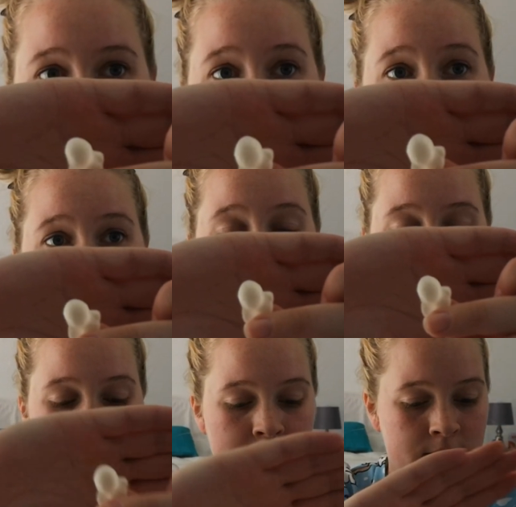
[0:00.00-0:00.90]
Made a bunch of
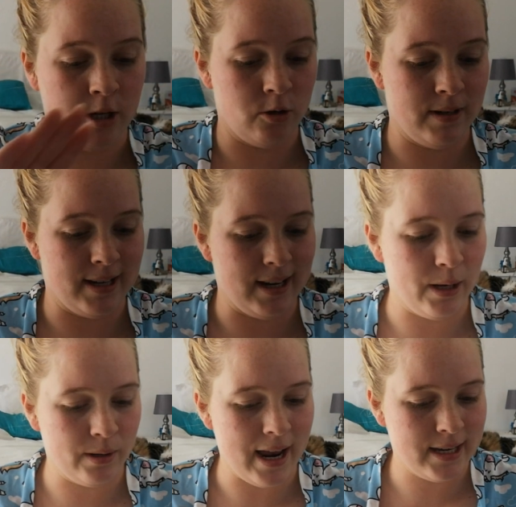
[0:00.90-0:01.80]
these using
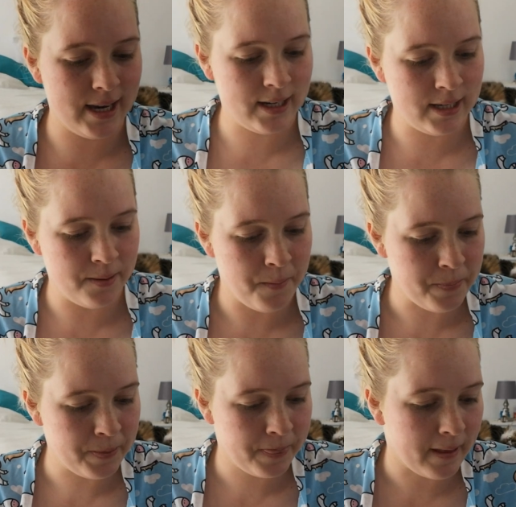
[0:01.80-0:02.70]
liquid latex
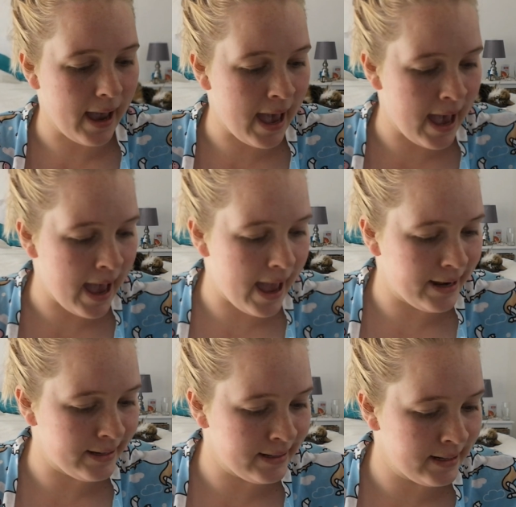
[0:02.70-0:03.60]

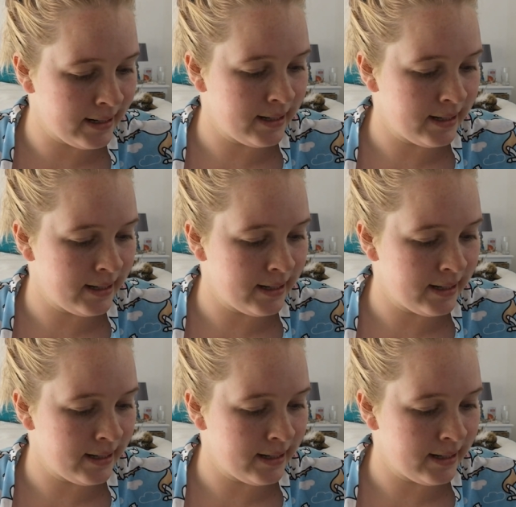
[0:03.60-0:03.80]
and